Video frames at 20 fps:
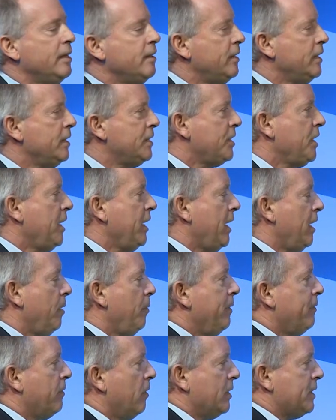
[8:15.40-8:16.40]
This year,
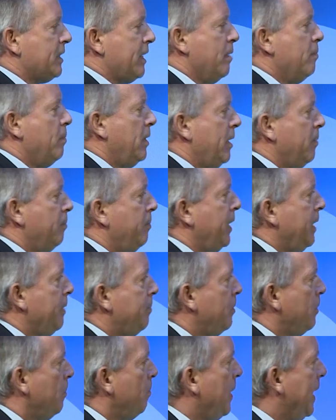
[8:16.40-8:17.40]
we've got 10 million
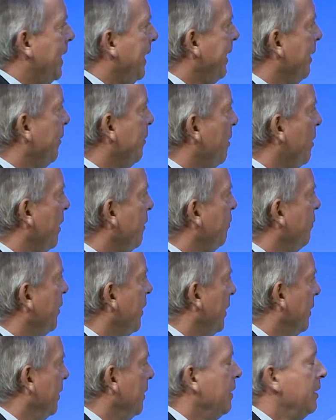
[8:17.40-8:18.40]
people banking on
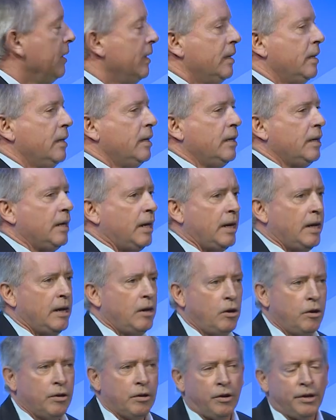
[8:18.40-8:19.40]
iPhone,
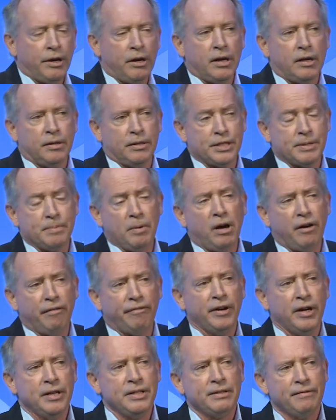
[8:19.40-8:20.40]
on
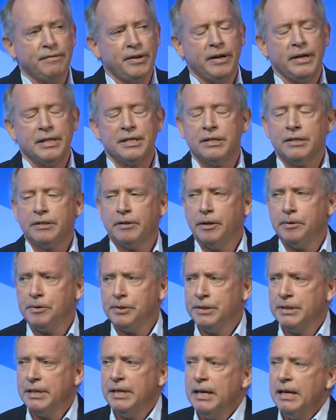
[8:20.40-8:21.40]
smartphones of various
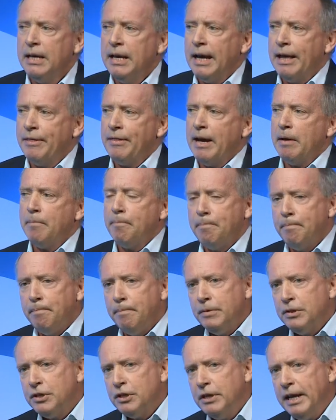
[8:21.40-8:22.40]
subscriptions. And that
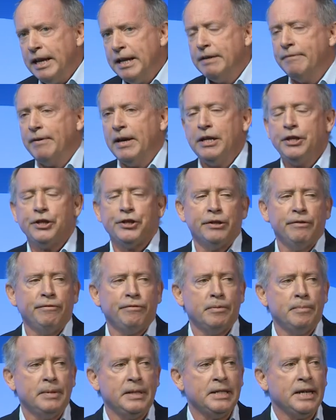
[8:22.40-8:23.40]
innovation
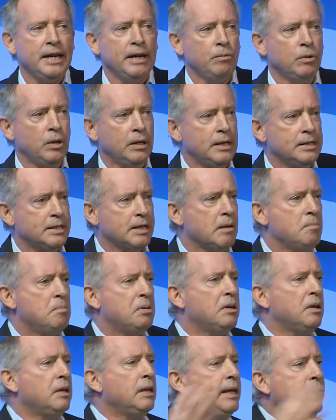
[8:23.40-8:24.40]
from the tech world has
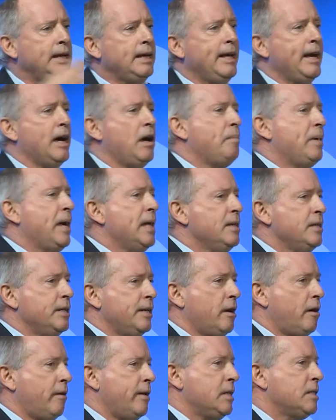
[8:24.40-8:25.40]
completely
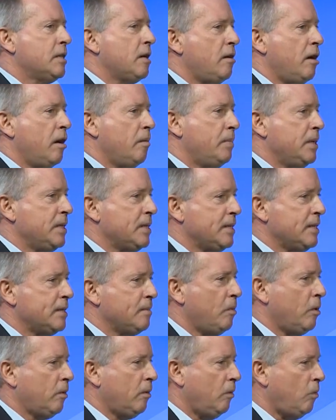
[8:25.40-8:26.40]
upended our entire
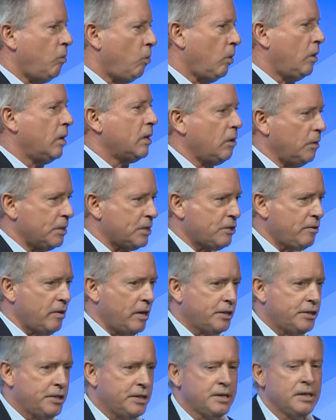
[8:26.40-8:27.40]
business model, all our cost
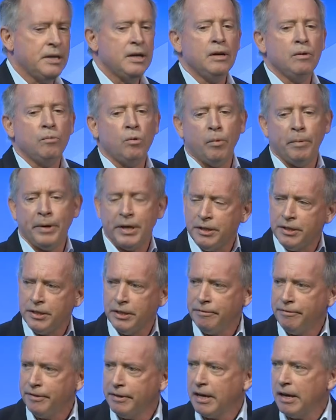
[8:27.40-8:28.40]
structures, what we can
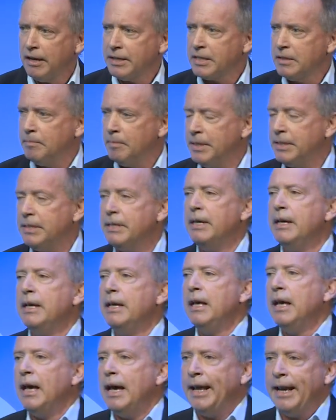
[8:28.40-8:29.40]
do for customers,
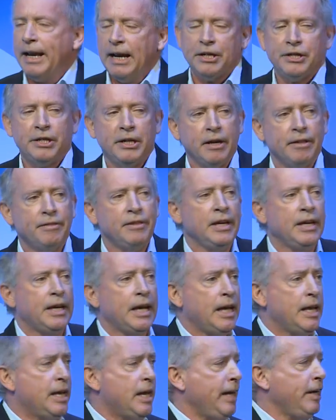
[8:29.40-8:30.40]
and actually, I think,
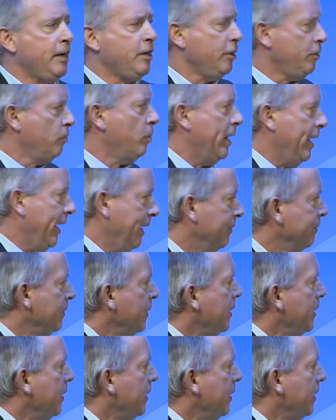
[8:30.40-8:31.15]
in a good way.